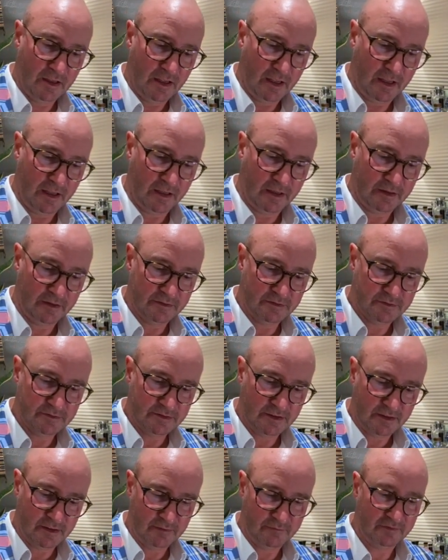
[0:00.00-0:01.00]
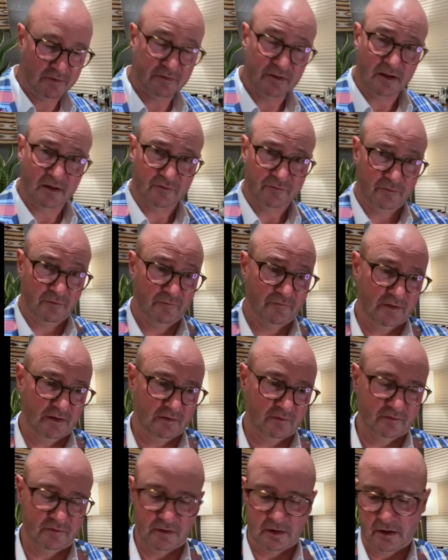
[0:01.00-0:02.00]
and uh, this has for
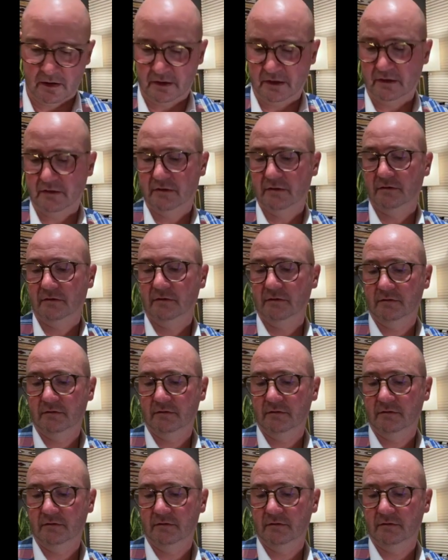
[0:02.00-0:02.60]
things like,